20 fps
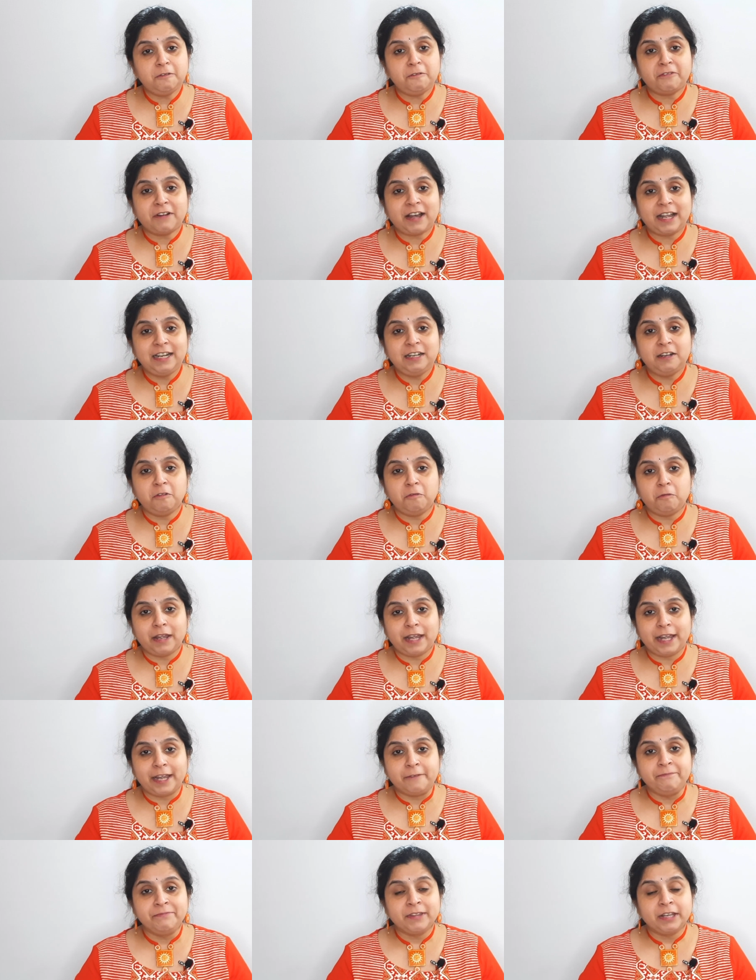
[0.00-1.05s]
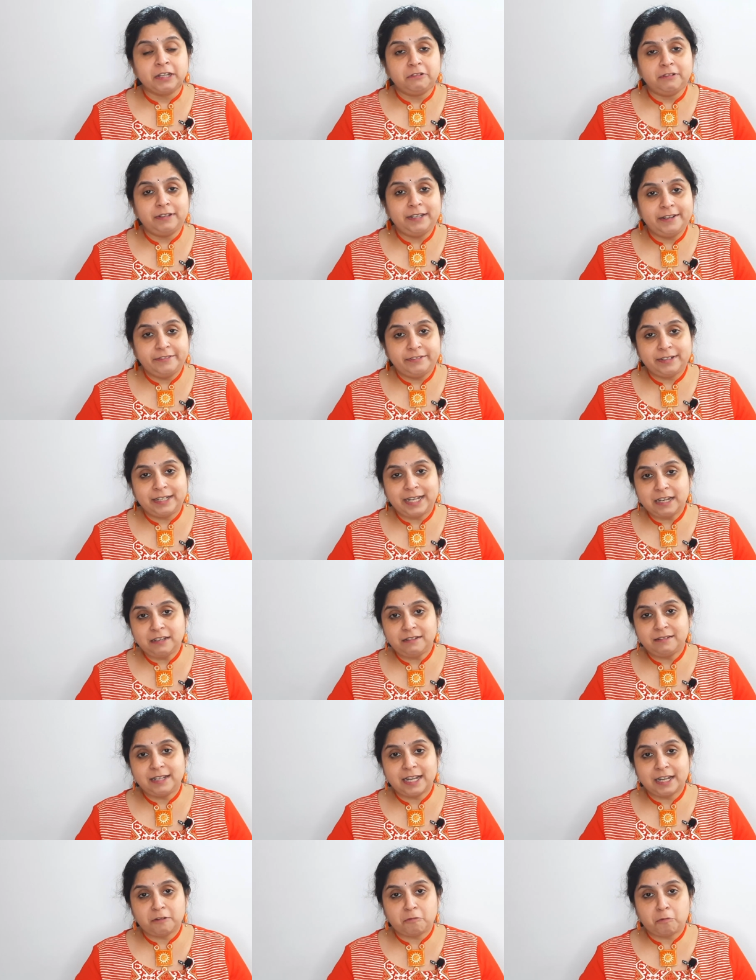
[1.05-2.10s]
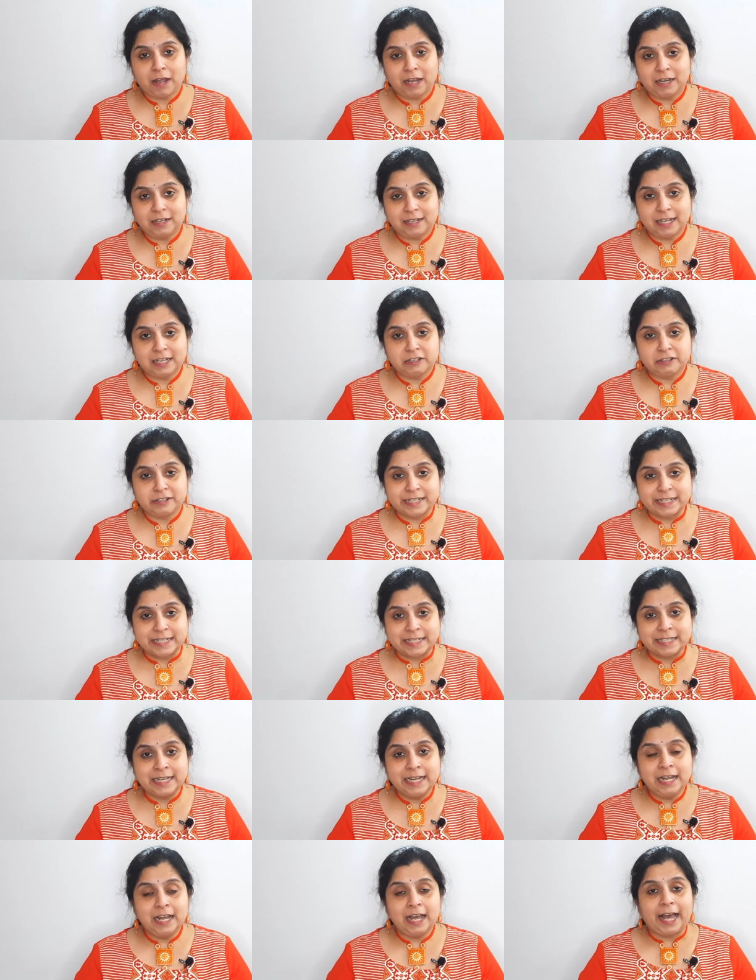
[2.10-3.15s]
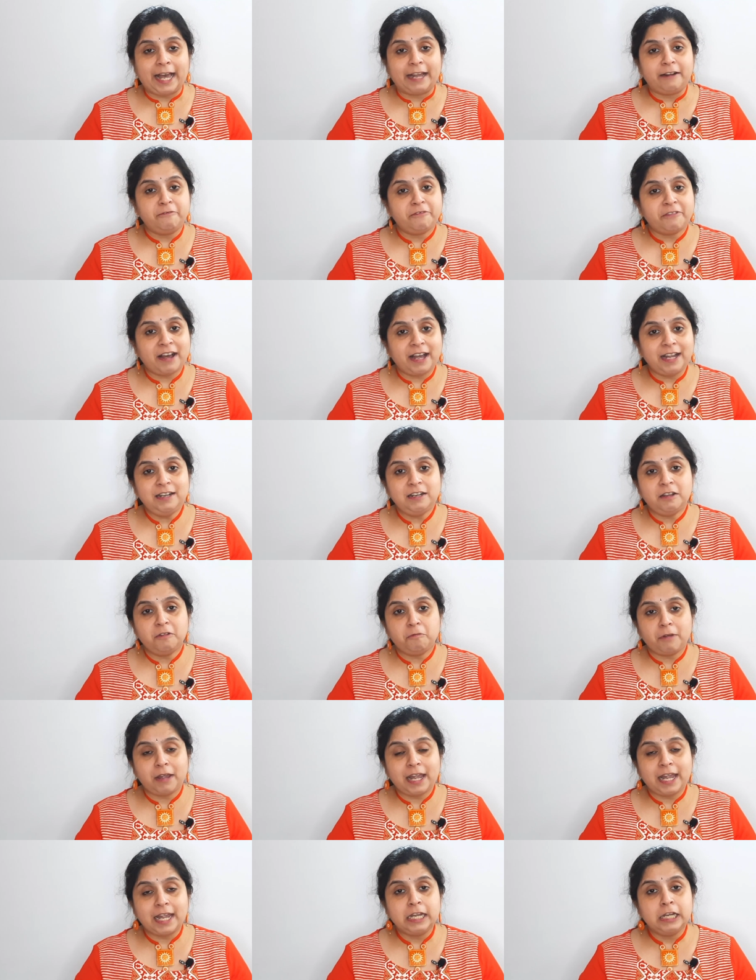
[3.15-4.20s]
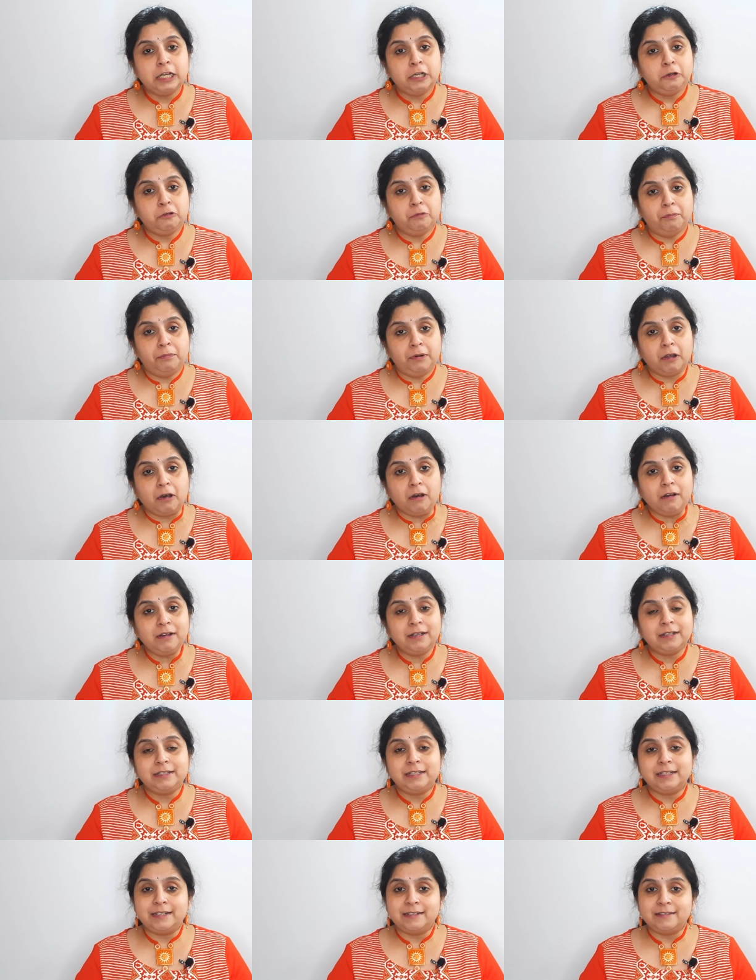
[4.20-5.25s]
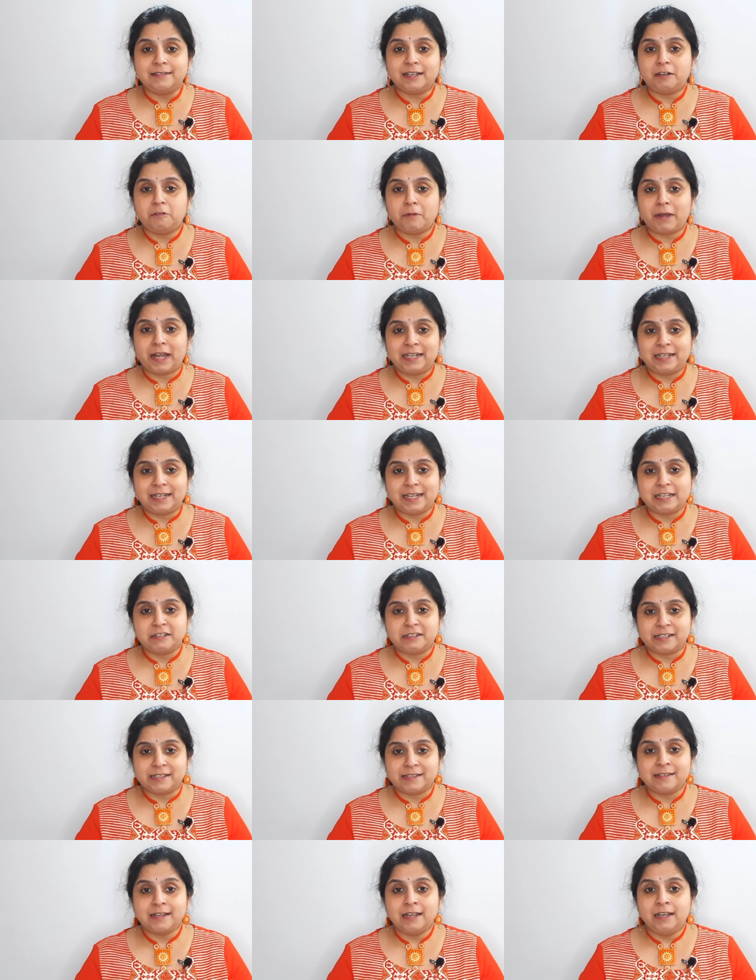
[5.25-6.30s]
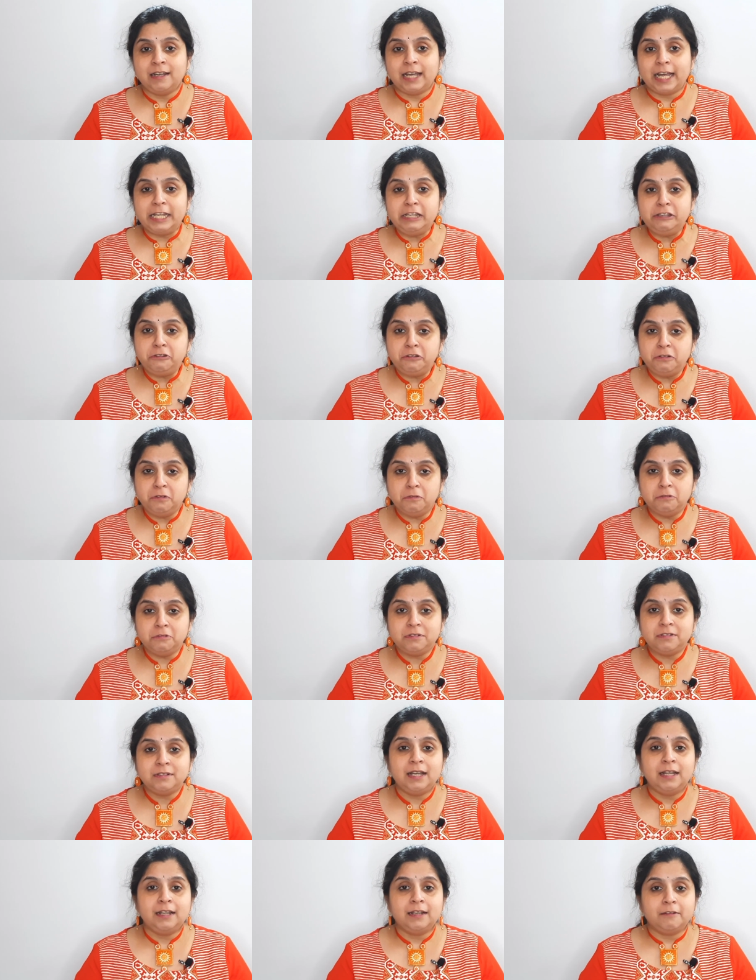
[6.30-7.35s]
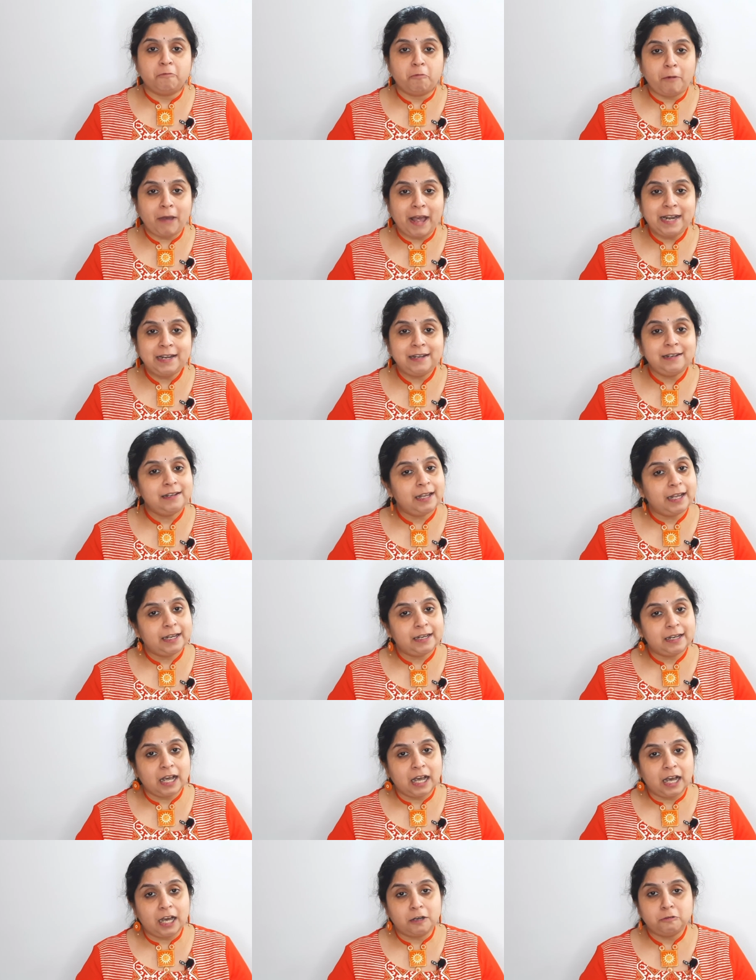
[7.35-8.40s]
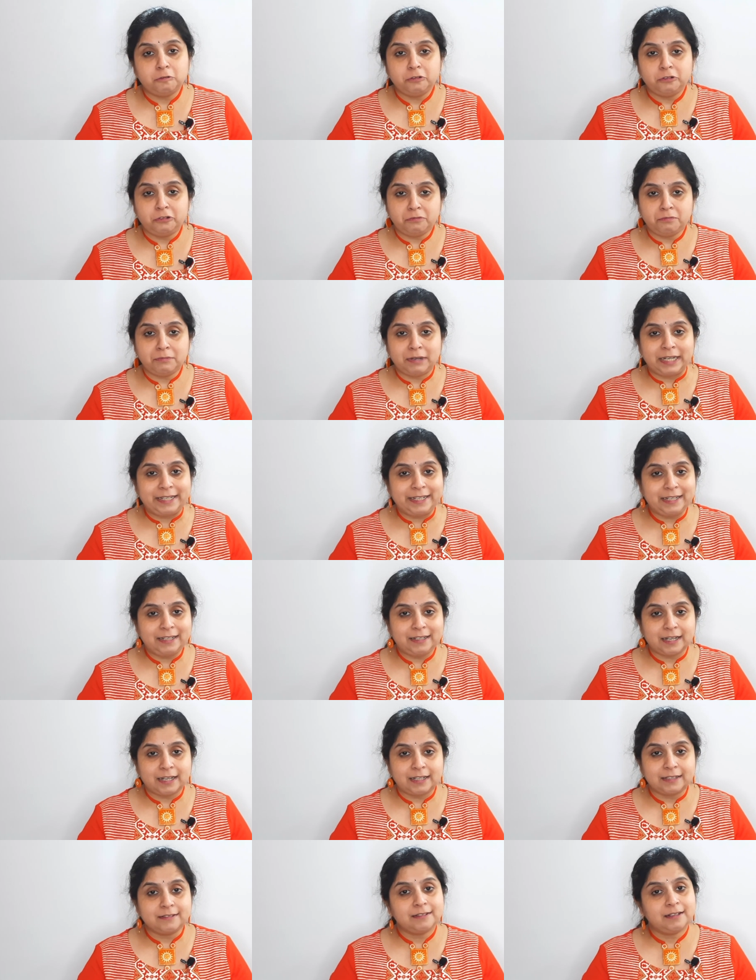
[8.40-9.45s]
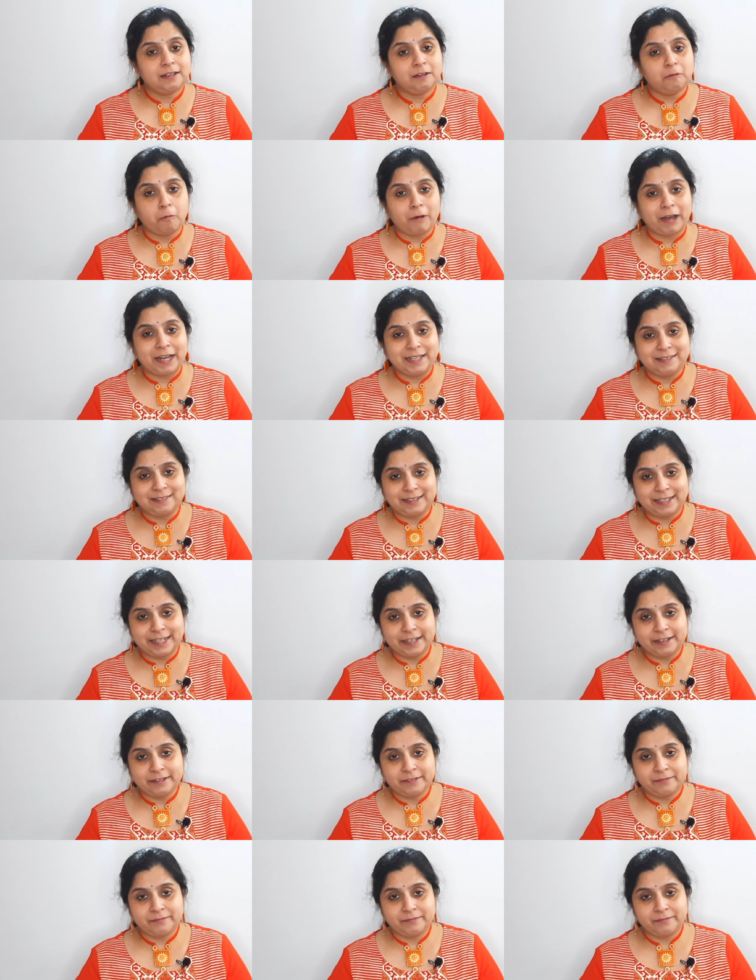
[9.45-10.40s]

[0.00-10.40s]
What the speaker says: find a way to leverage the advantages and find a way to block the disadvantages and choose when and how to multitask wisely.